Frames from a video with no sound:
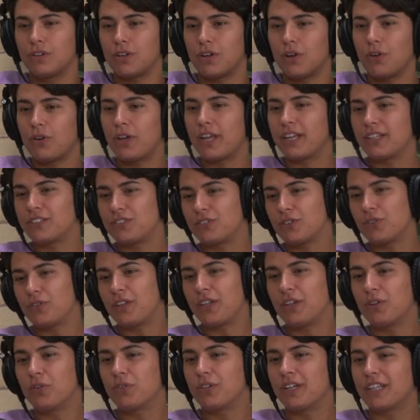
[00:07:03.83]
Okay, so
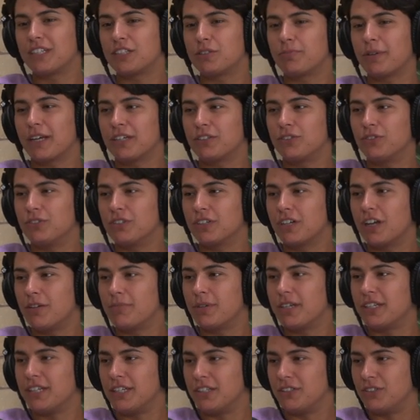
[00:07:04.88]
they don't expect you to come
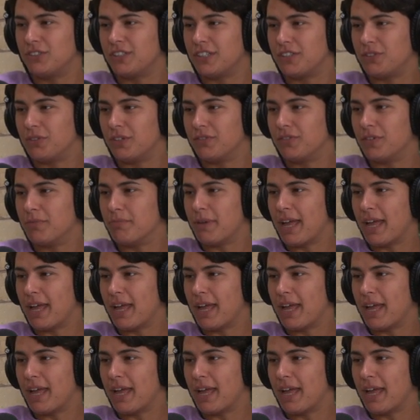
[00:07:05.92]
in, and you said you have a uh-uh.